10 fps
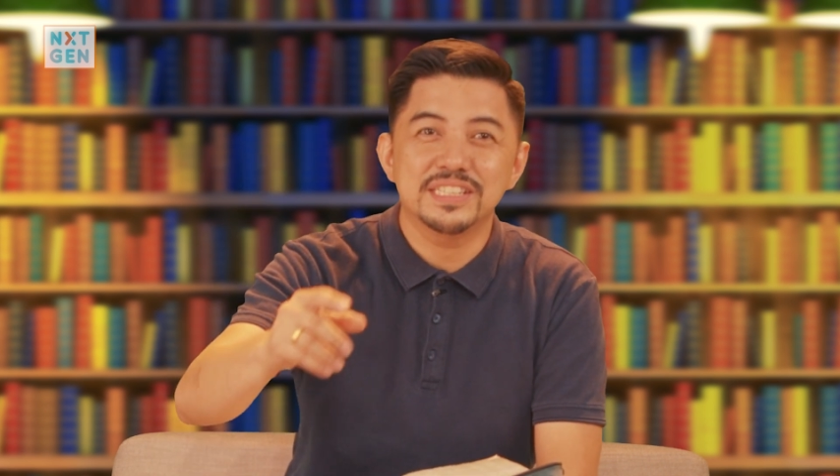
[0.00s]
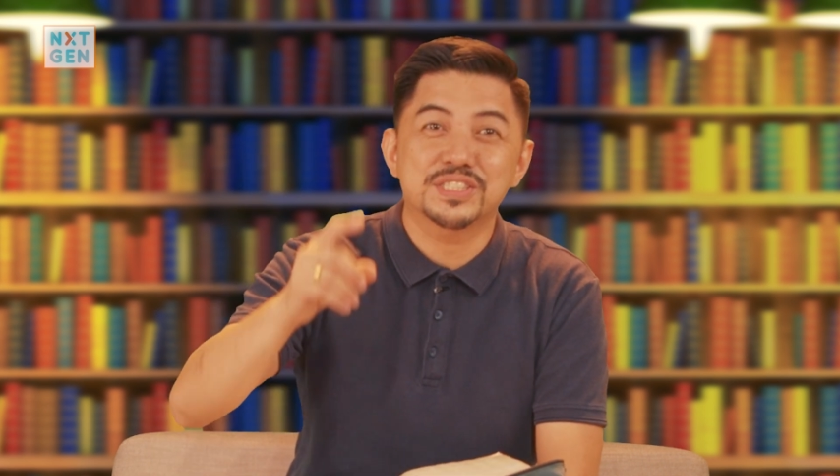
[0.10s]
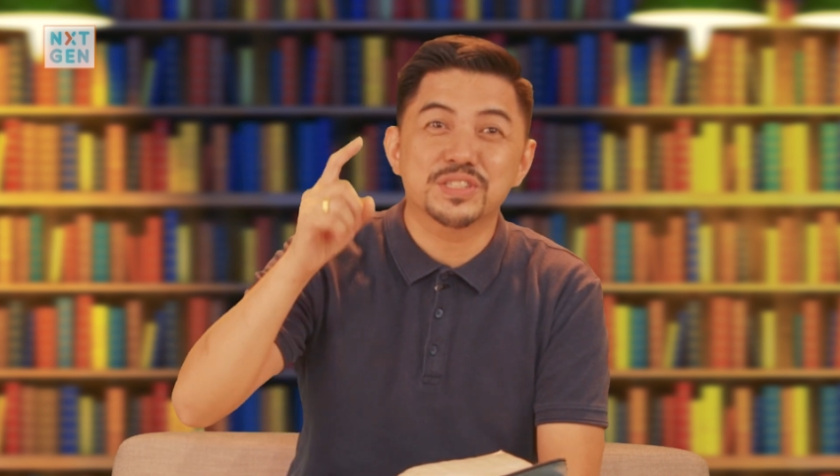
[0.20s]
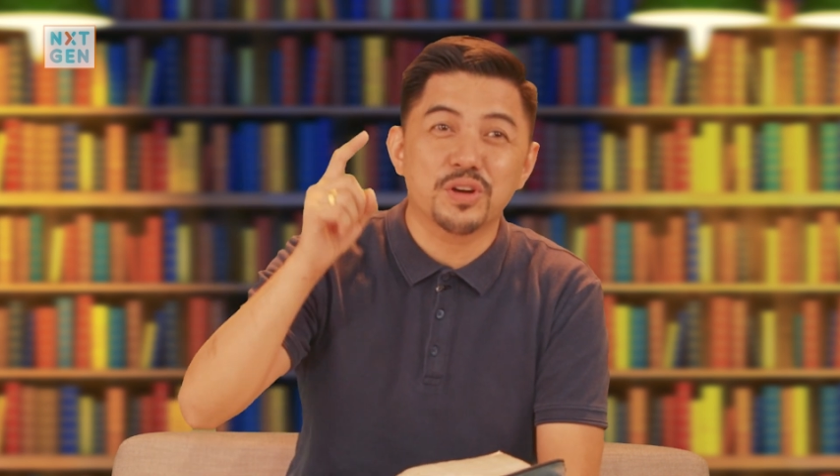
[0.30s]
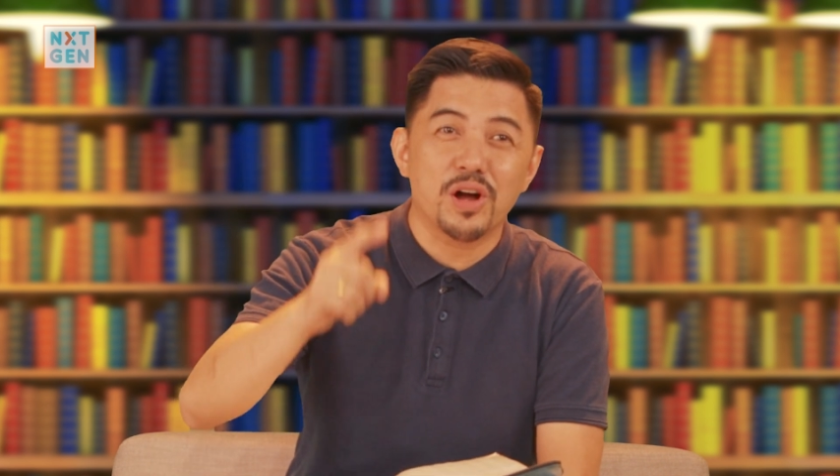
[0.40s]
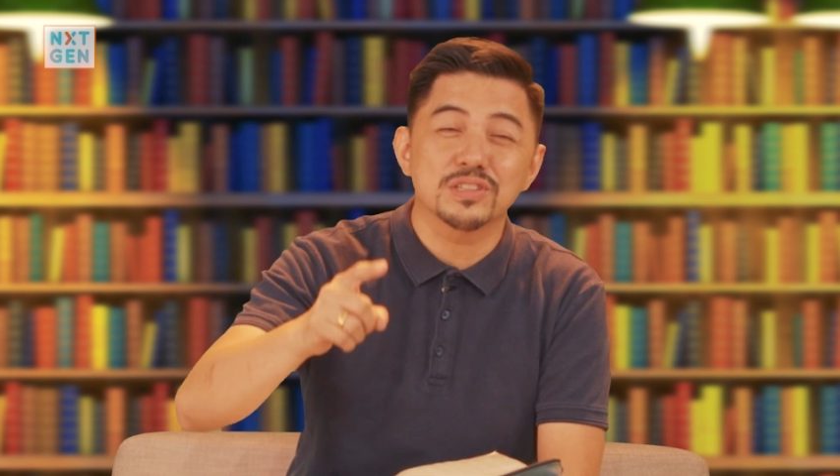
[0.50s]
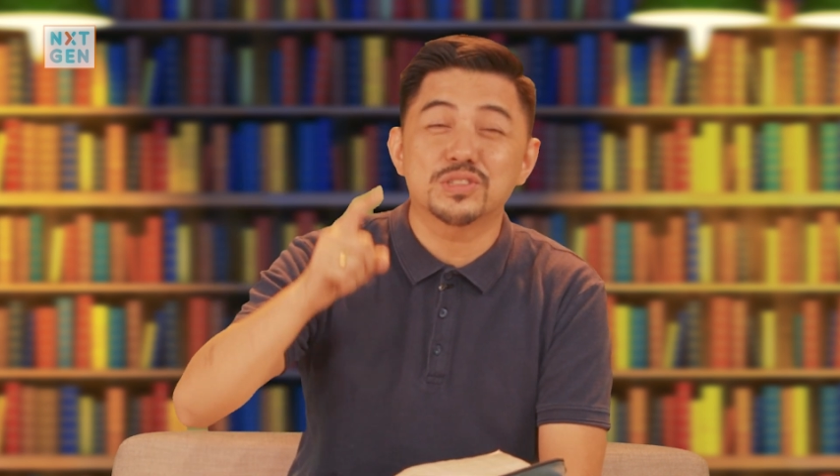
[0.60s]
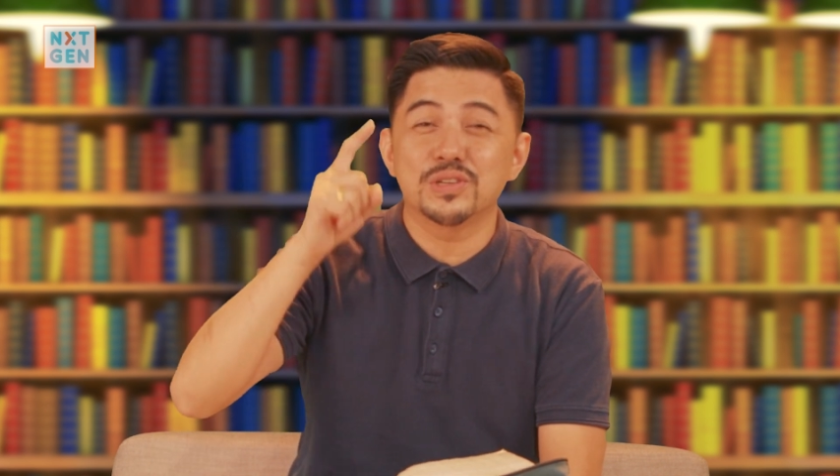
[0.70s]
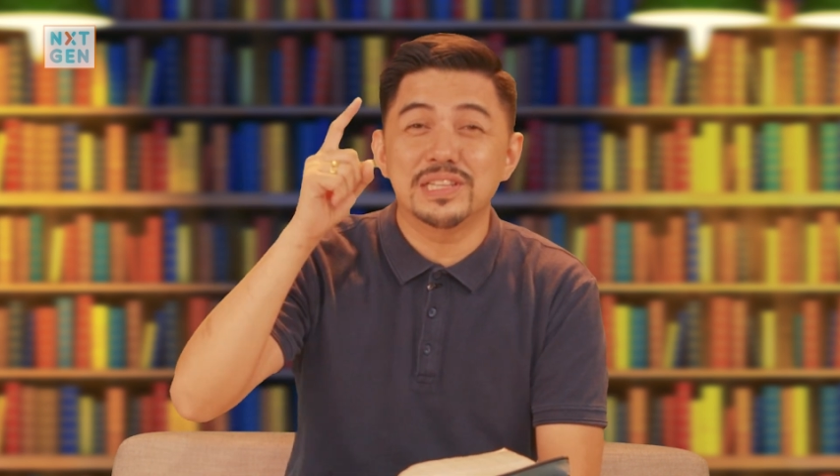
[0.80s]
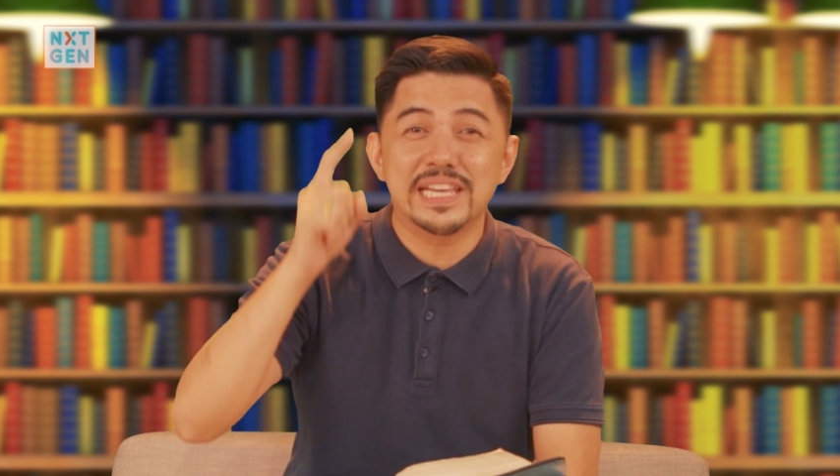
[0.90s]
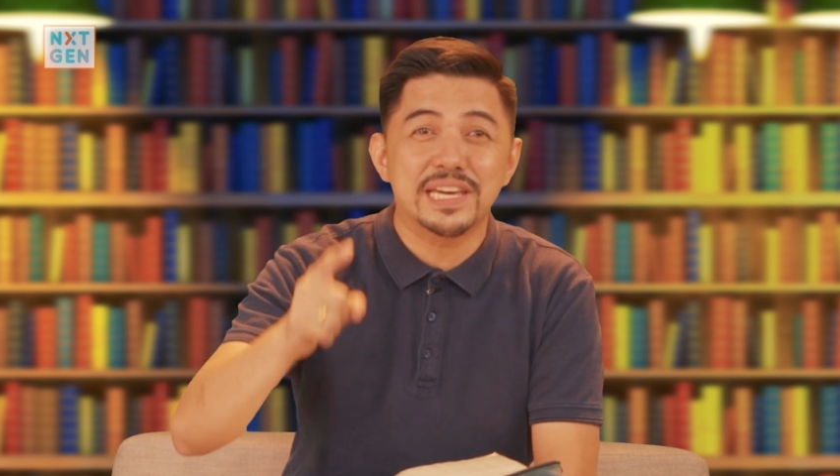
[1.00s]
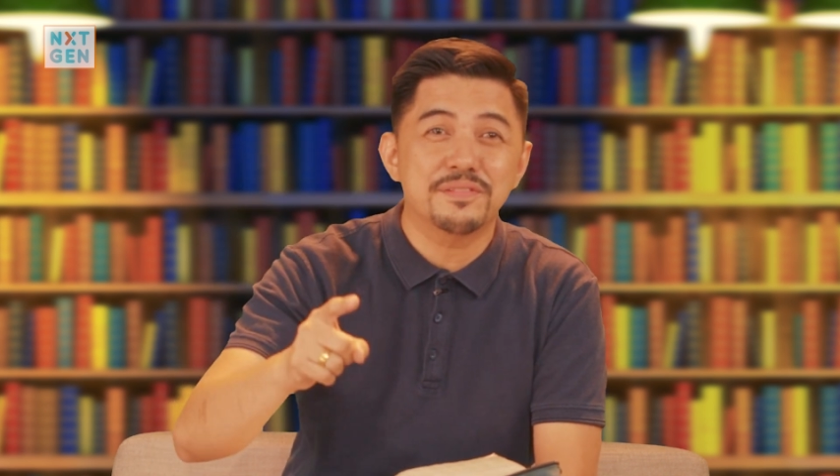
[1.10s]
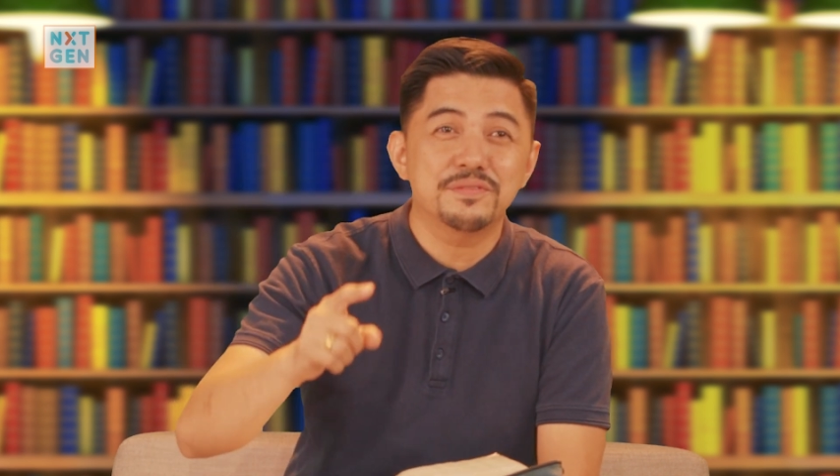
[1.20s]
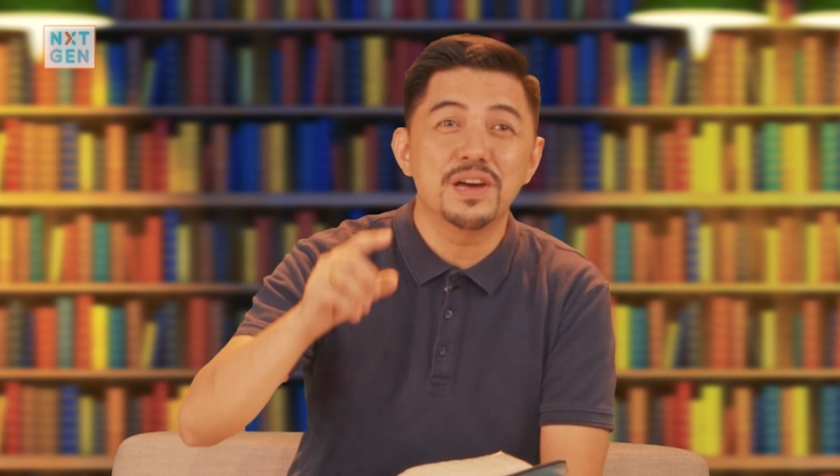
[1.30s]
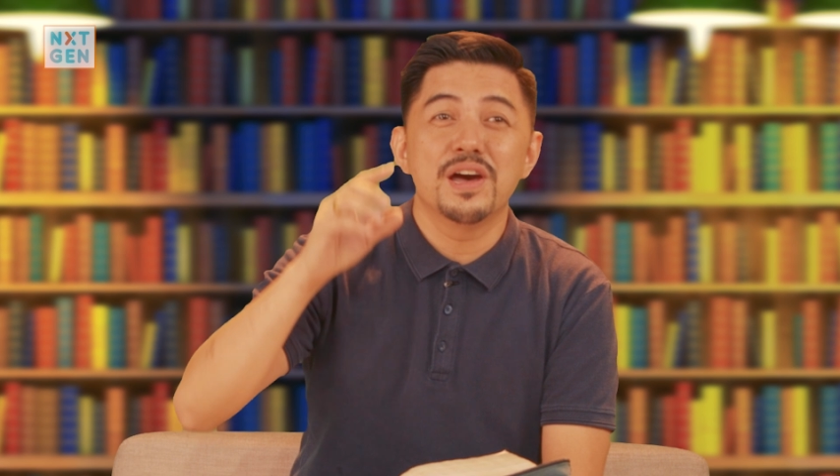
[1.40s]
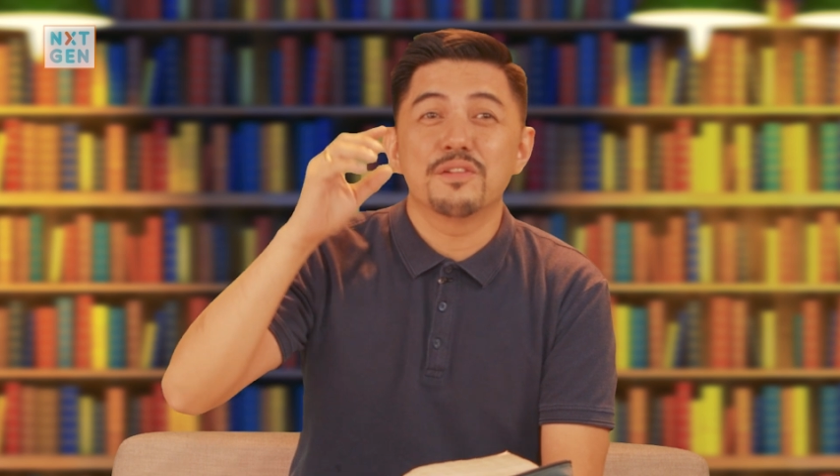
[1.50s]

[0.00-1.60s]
is called to live